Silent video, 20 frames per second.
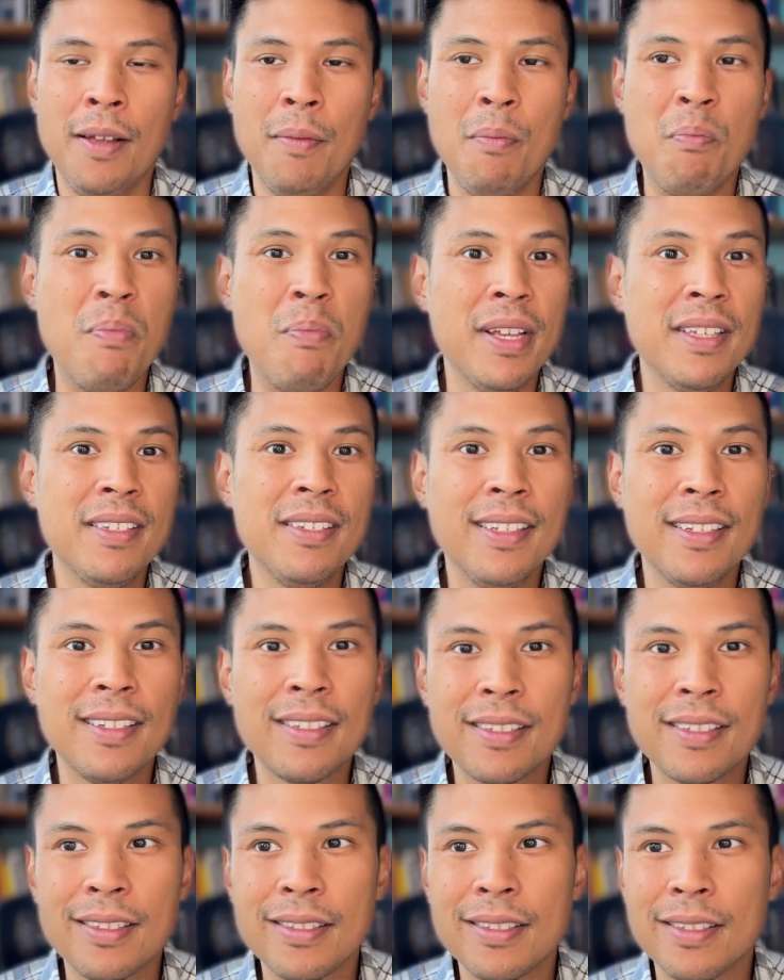
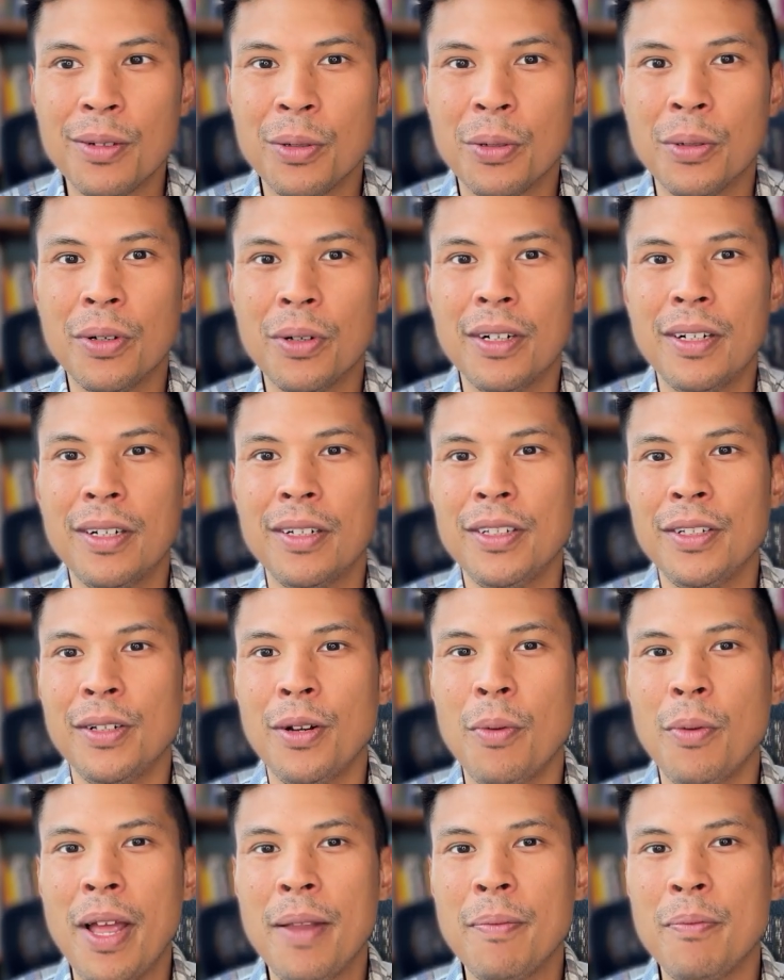business, or
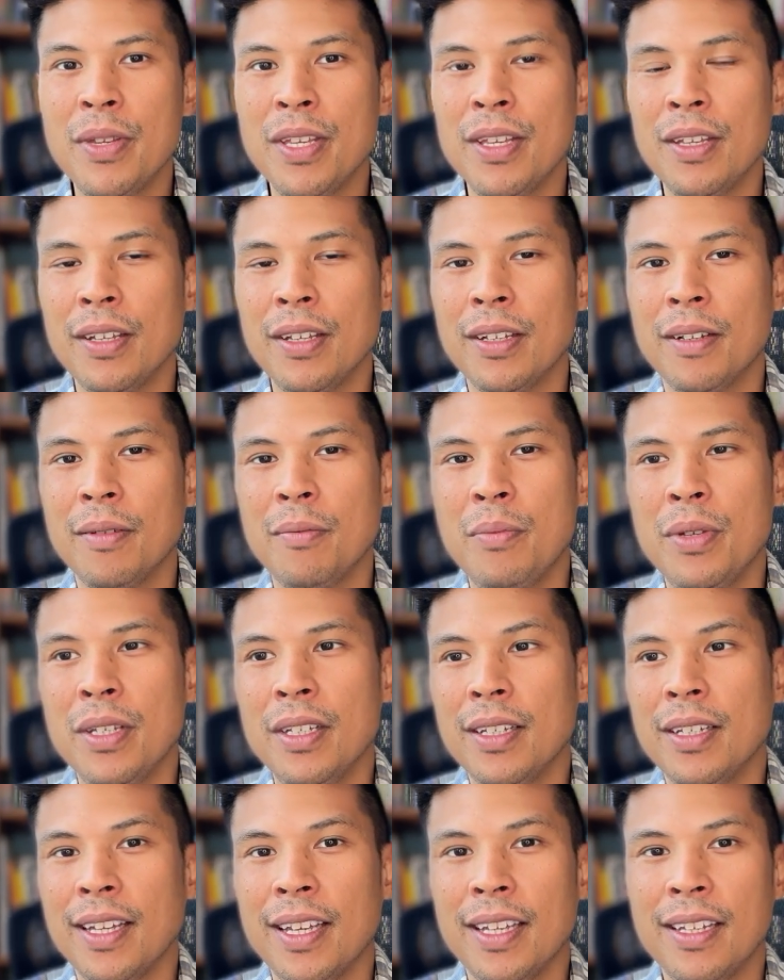and
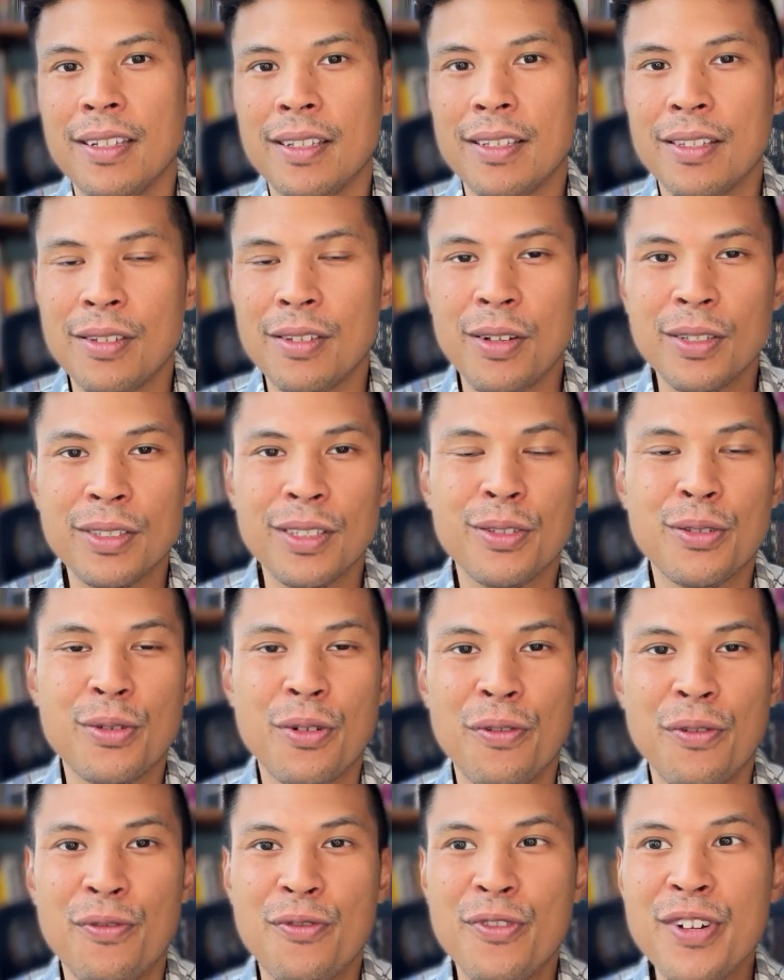being a consultant
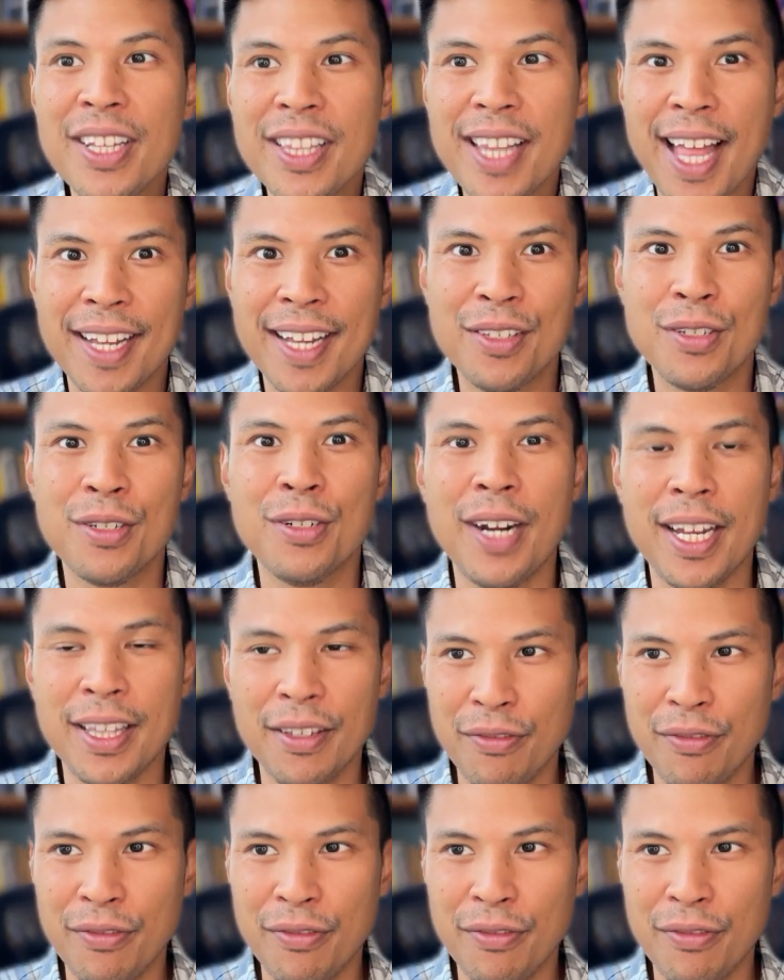or a freelancer, and the